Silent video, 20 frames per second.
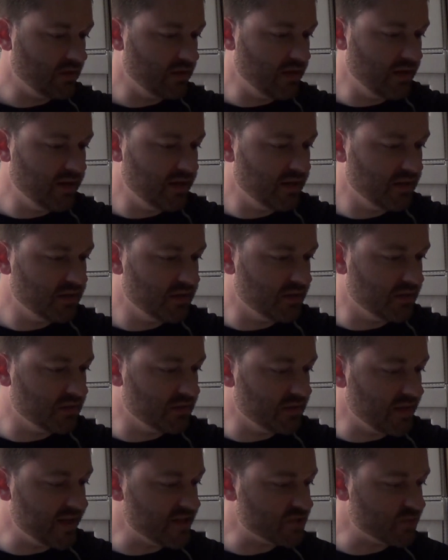And
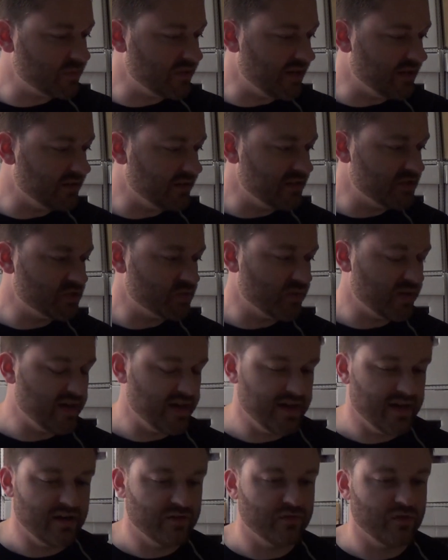last but not least, we
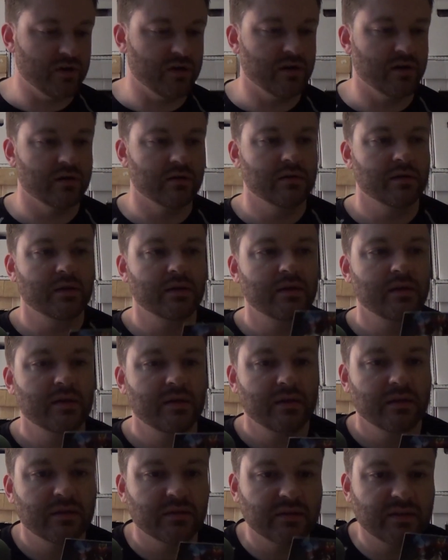have our
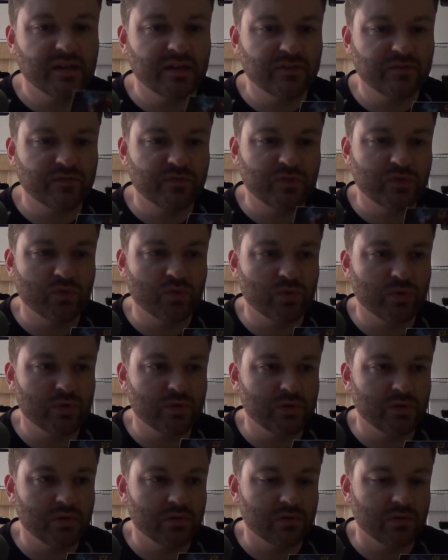Geek
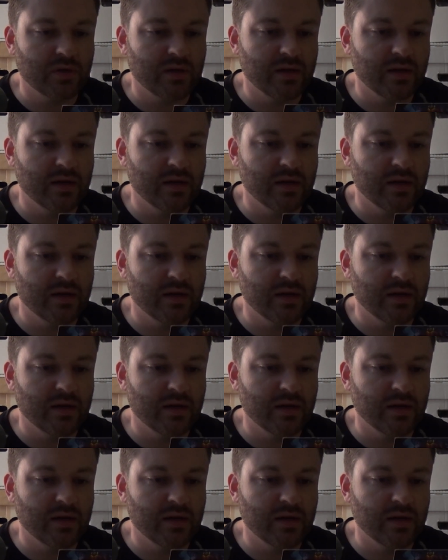Fuel.